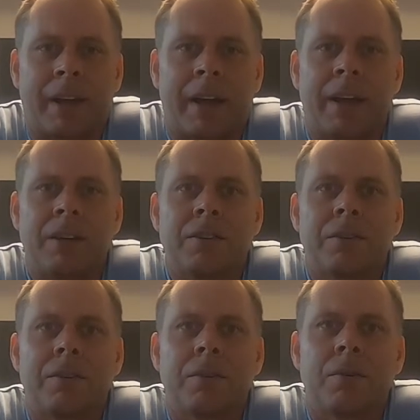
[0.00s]
and
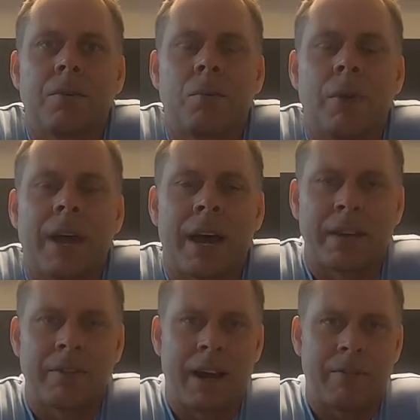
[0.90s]
without
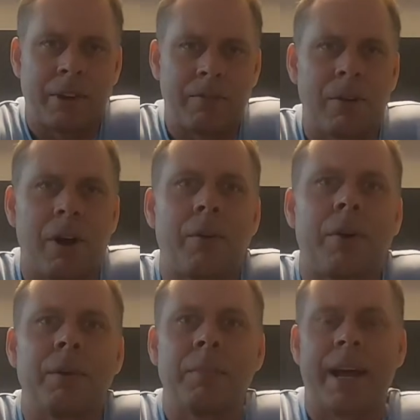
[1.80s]
even having a fly
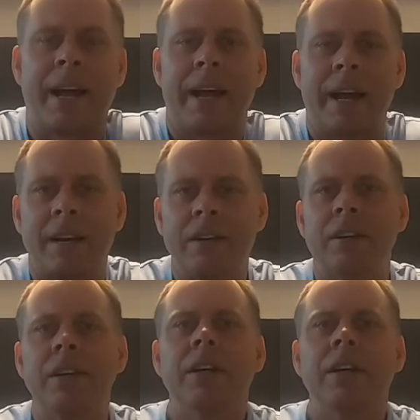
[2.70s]
rod in my hand,